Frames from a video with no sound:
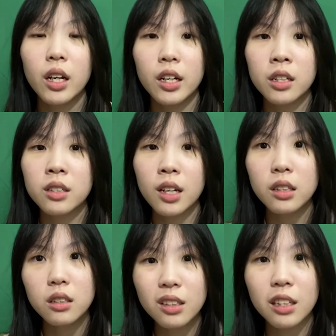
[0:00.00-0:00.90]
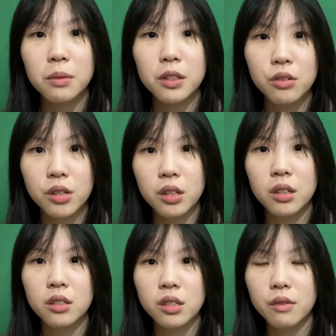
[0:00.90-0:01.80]
Anxiety can be treated
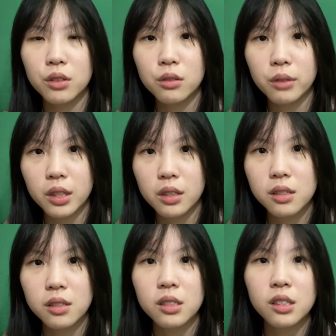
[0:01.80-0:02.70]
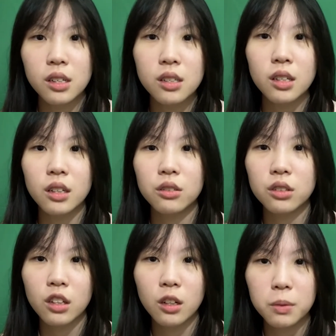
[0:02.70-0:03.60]
in several ways, such as
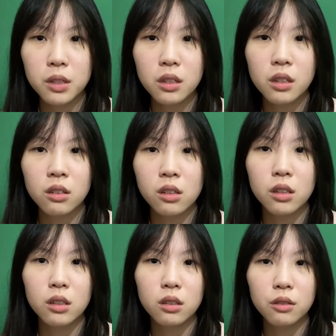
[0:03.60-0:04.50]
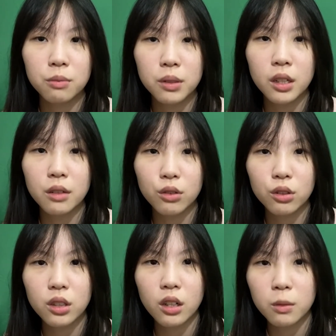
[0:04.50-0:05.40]
psychotherapy, cognitive
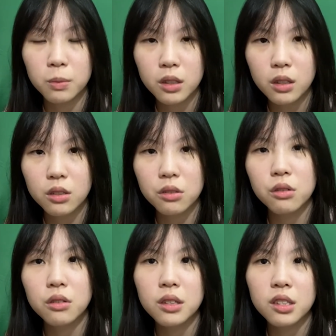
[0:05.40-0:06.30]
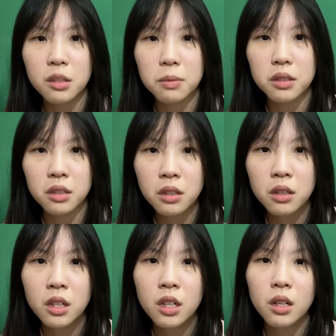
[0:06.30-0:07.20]
behavioral therapy, also known as CBT,
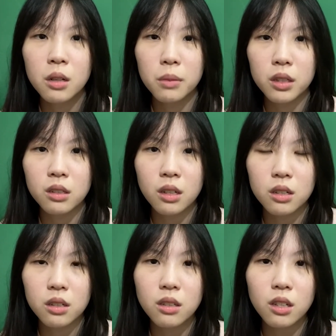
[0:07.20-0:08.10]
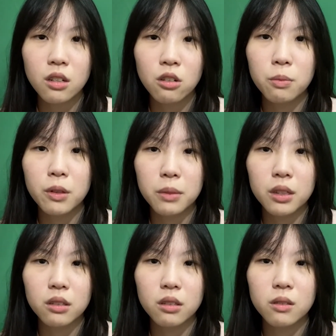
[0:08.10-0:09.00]
medications, and coping
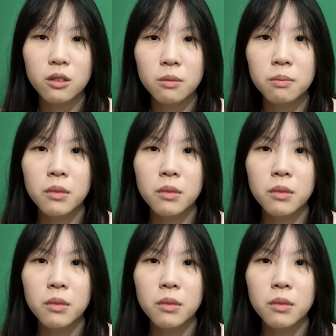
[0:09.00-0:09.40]
methods.